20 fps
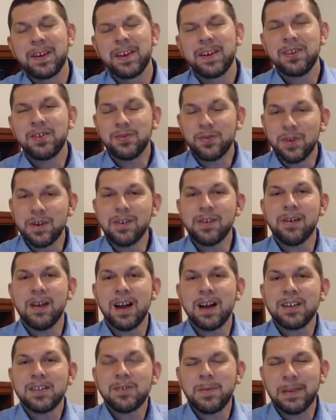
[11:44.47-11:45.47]
Enjoy your
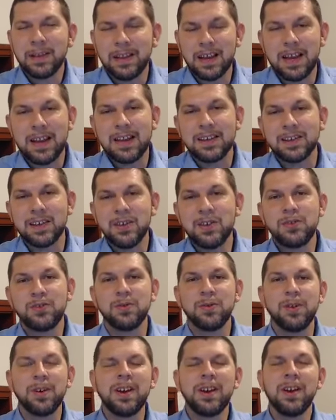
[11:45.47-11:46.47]
husband, ladies.
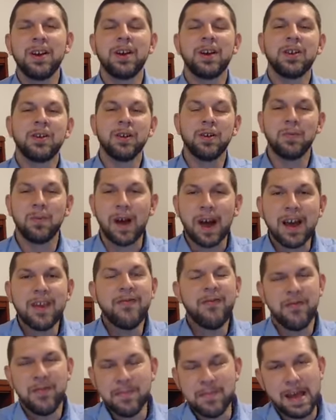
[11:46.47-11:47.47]
Enjoy your
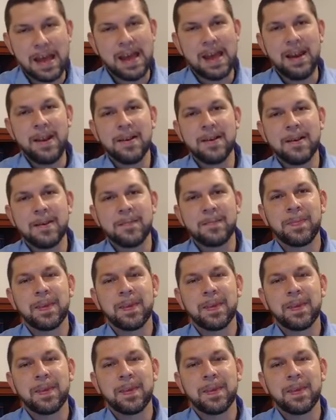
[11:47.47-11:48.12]
wife, men.